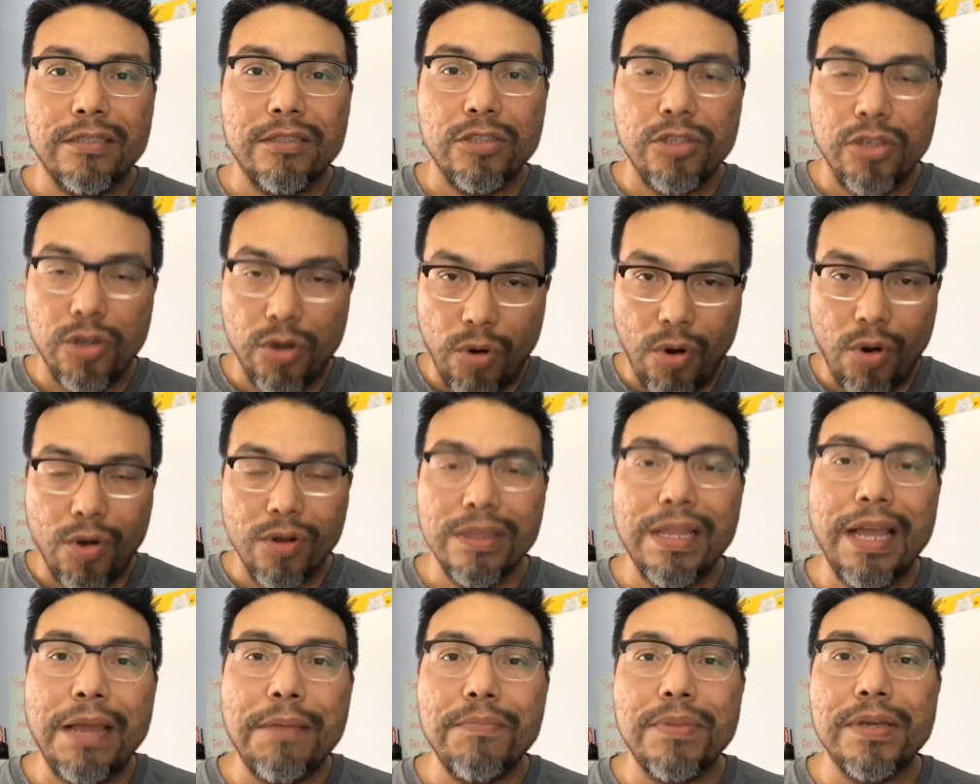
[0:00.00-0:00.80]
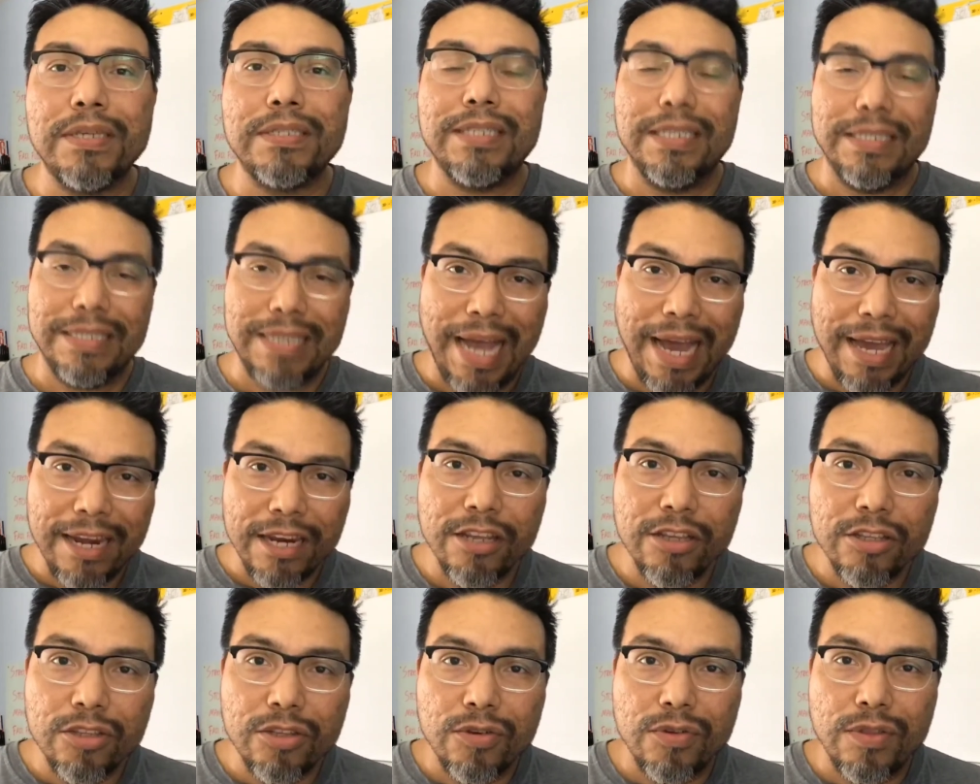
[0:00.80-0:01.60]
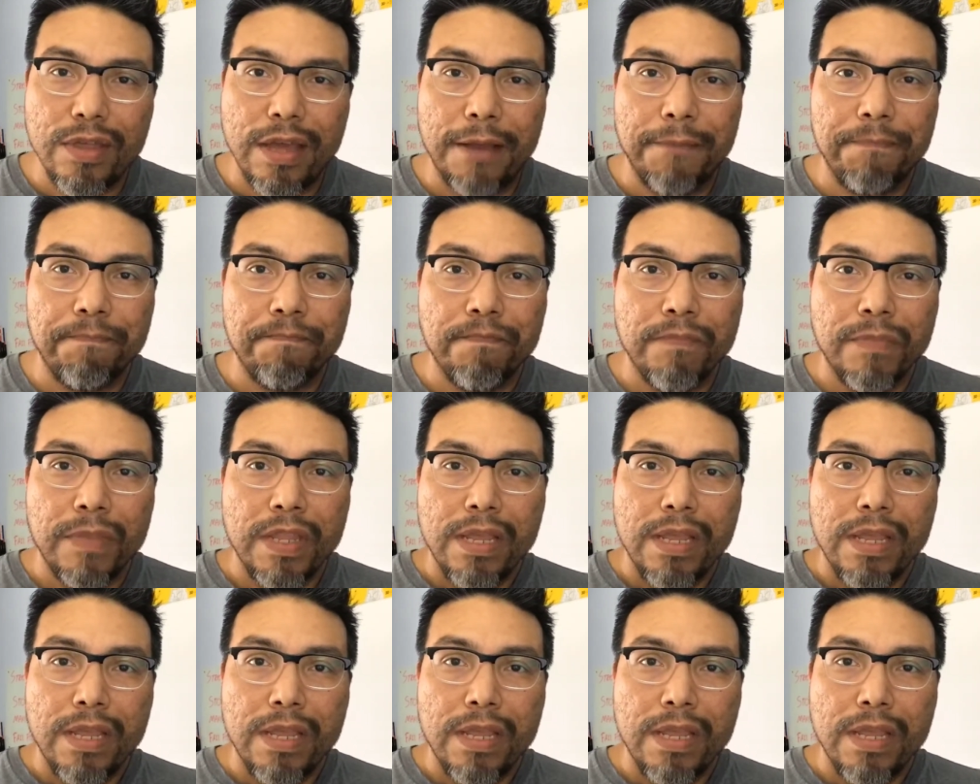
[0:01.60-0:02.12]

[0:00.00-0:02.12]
your online business. How do you do that?